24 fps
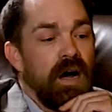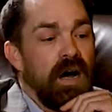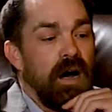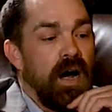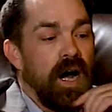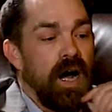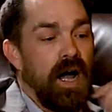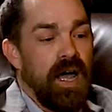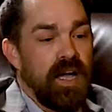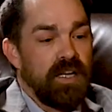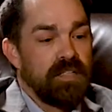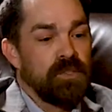
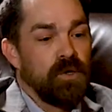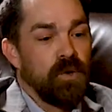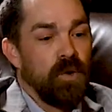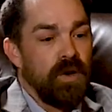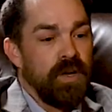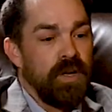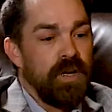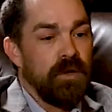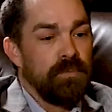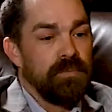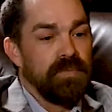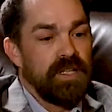
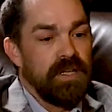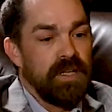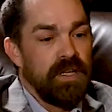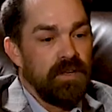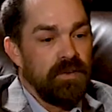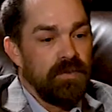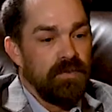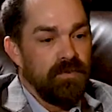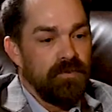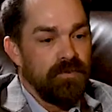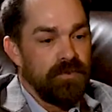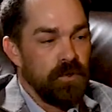escorting them to
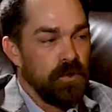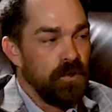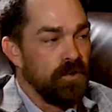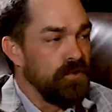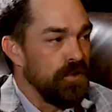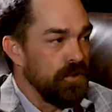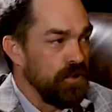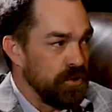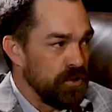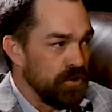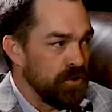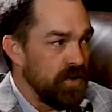get fuel
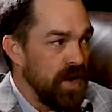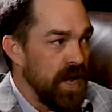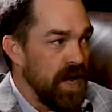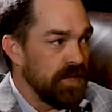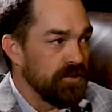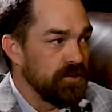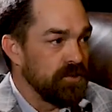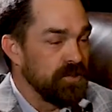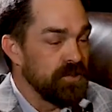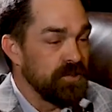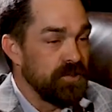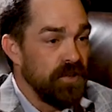for their
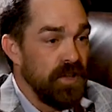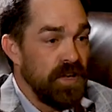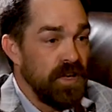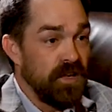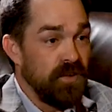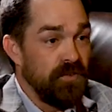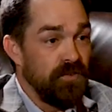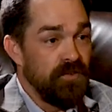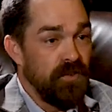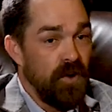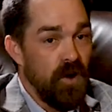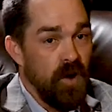tractors so they
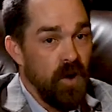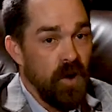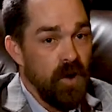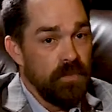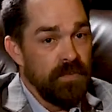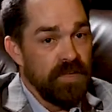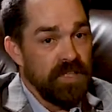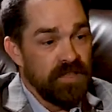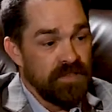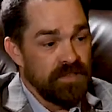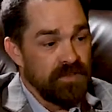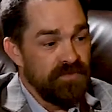can
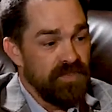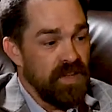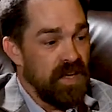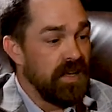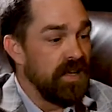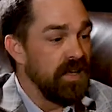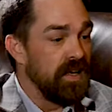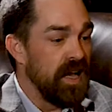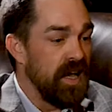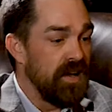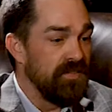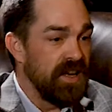farm, because if they
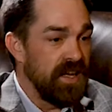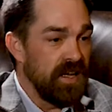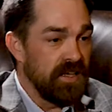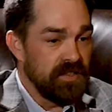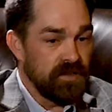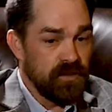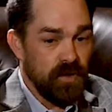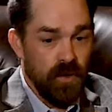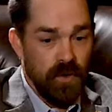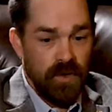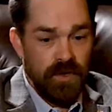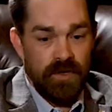didn't have an
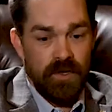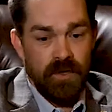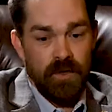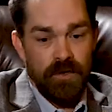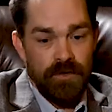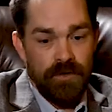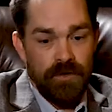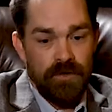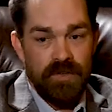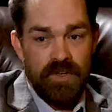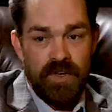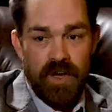escort
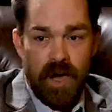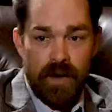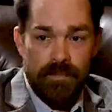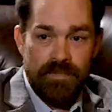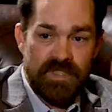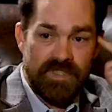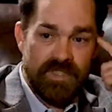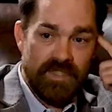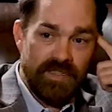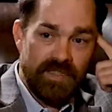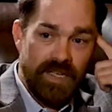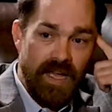going through the
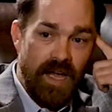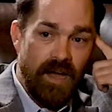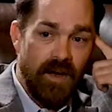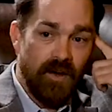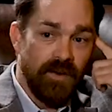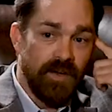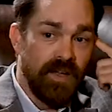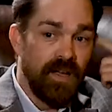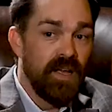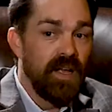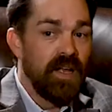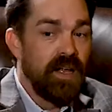opposite
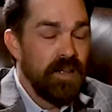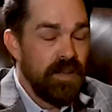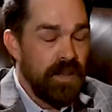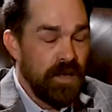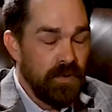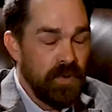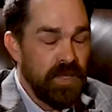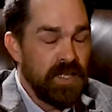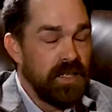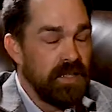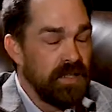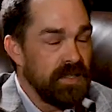town, they
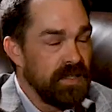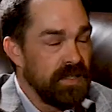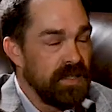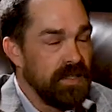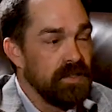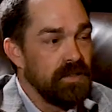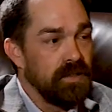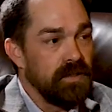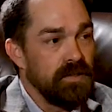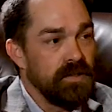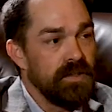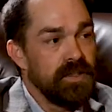would get
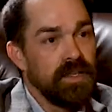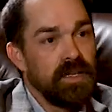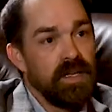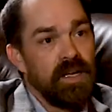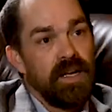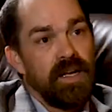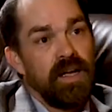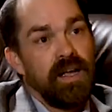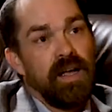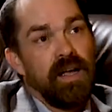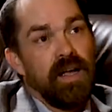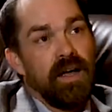killed.
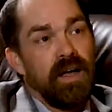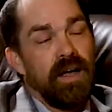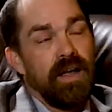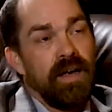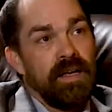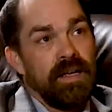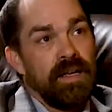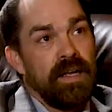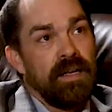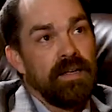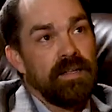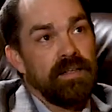And
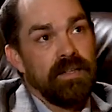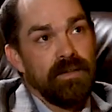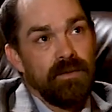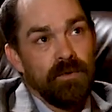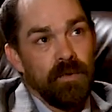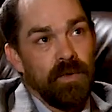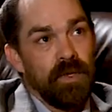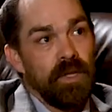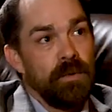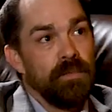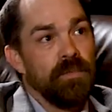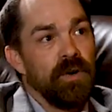it
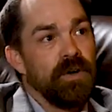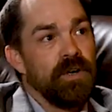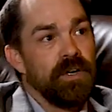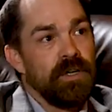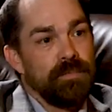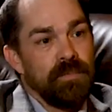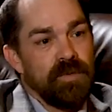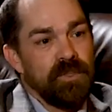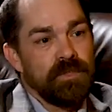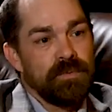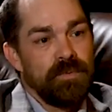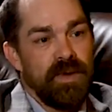really put
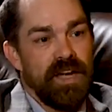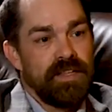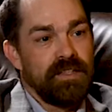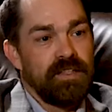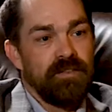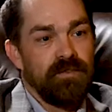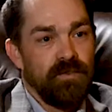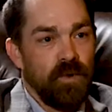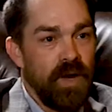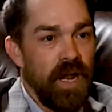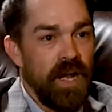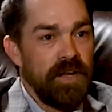in
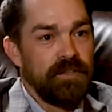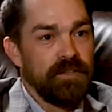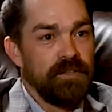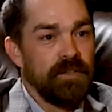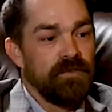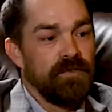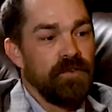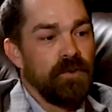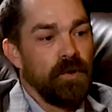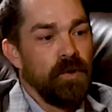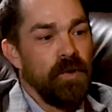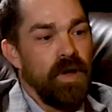perspective what I
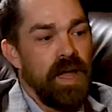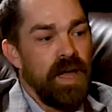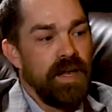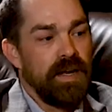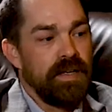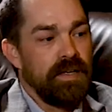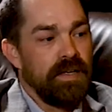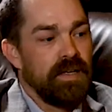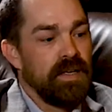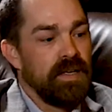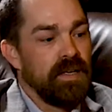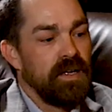took for
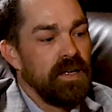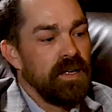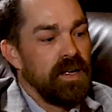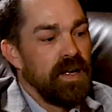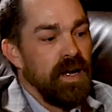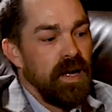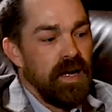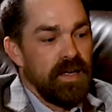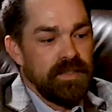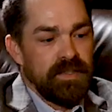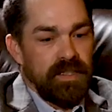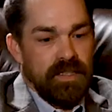granted
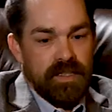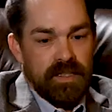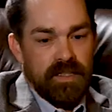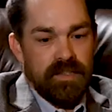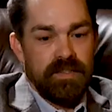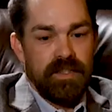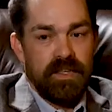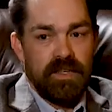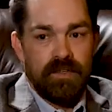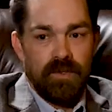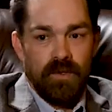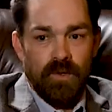as a
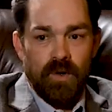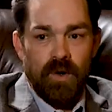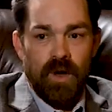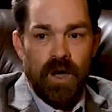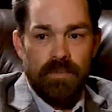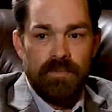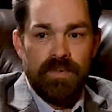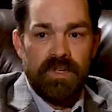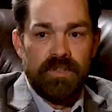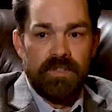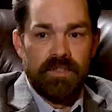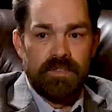kid that grew
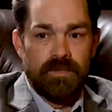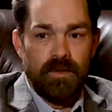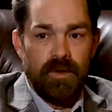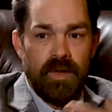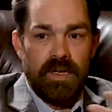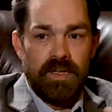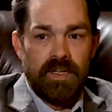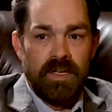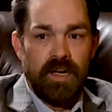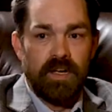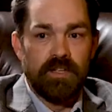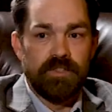up in this
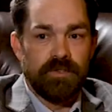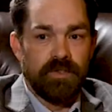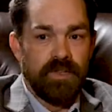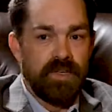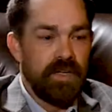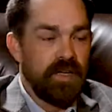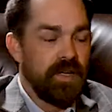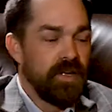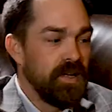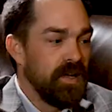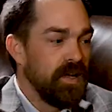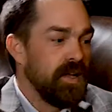great
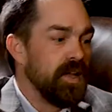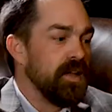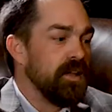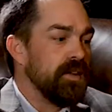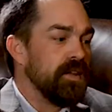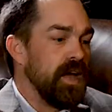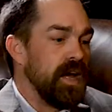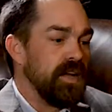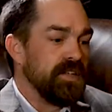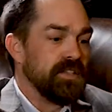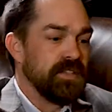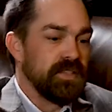country,
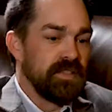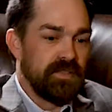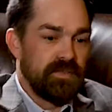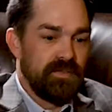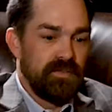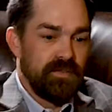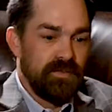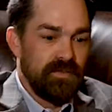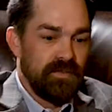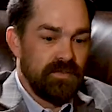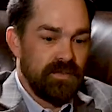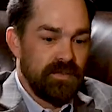that just
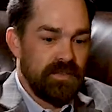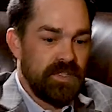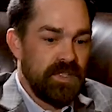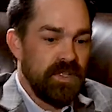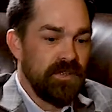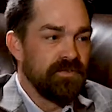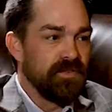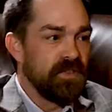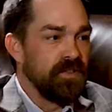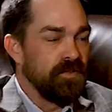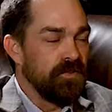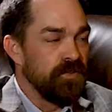
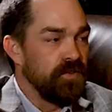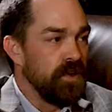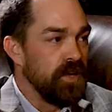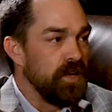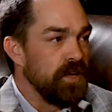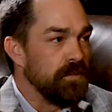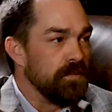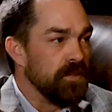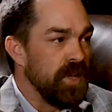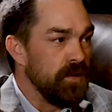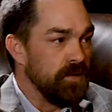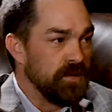gift of
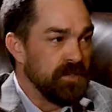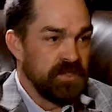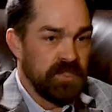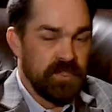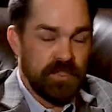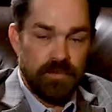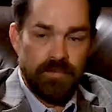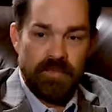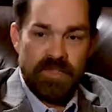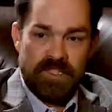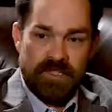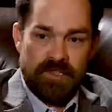freedom that was
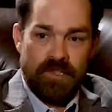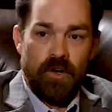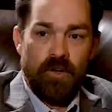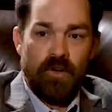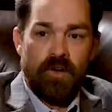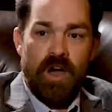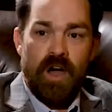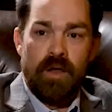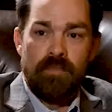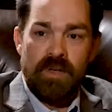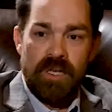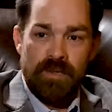just
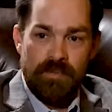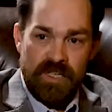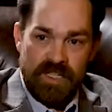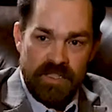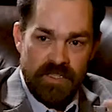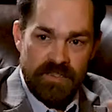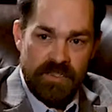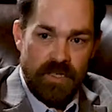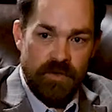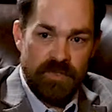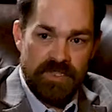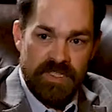bestowed on me
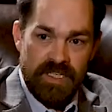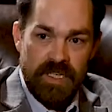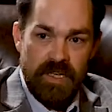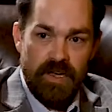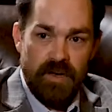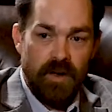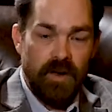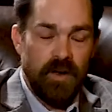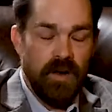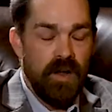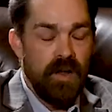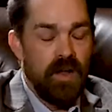because I was
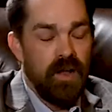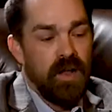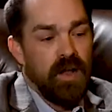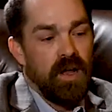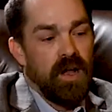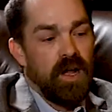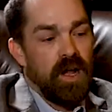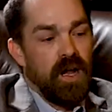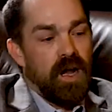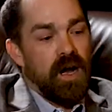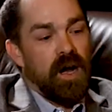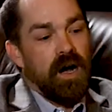here.
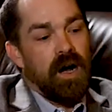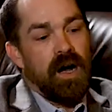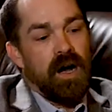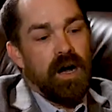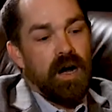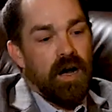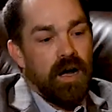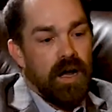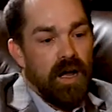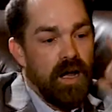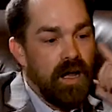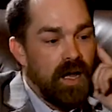
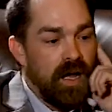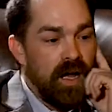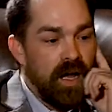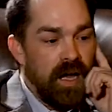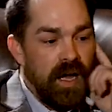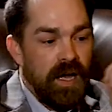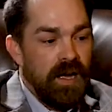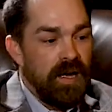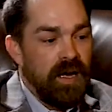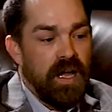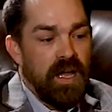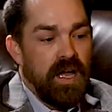
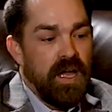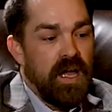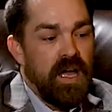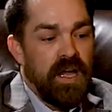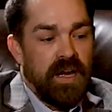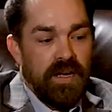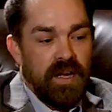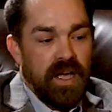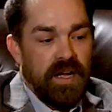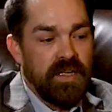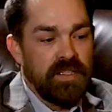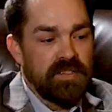
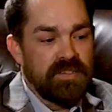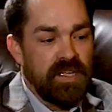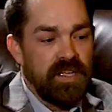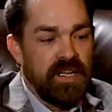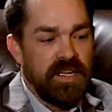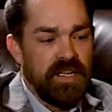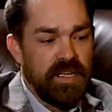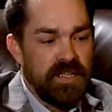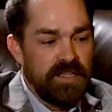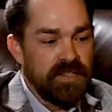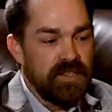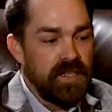And like I said,
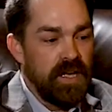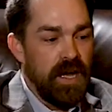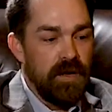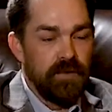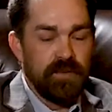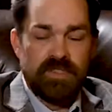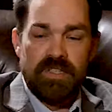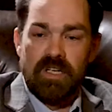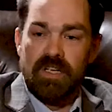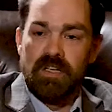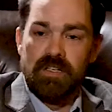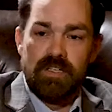initially I
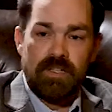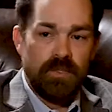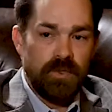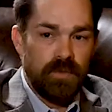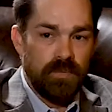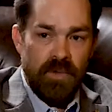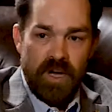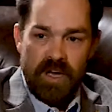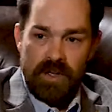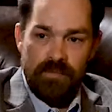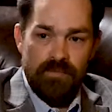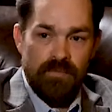was going to do
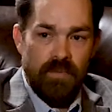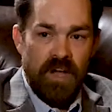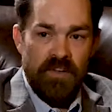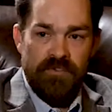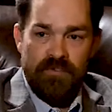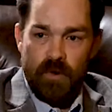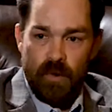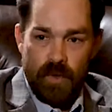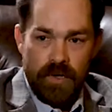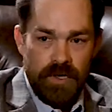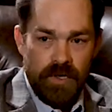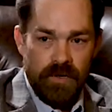my
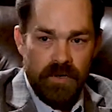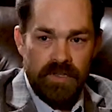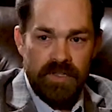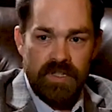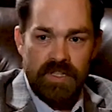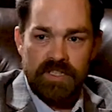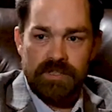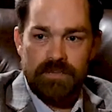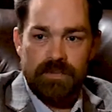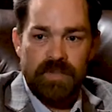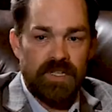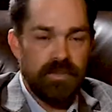4-year
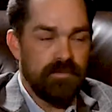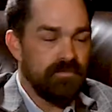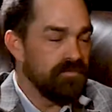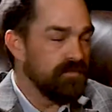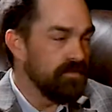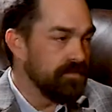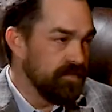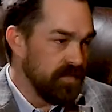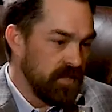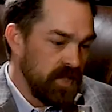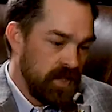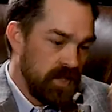enlistment,
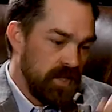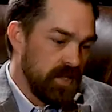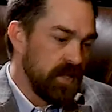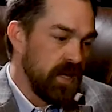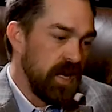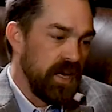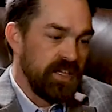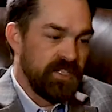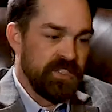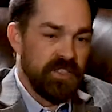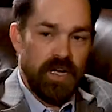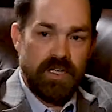
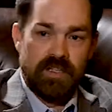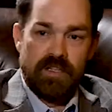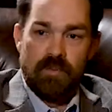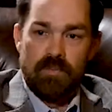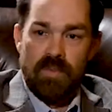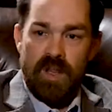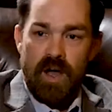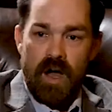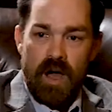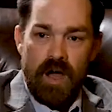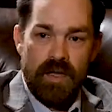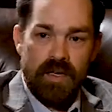kind of check the
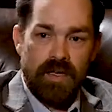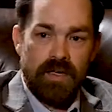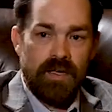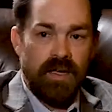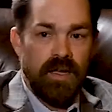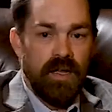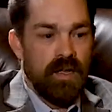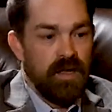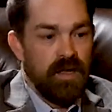block,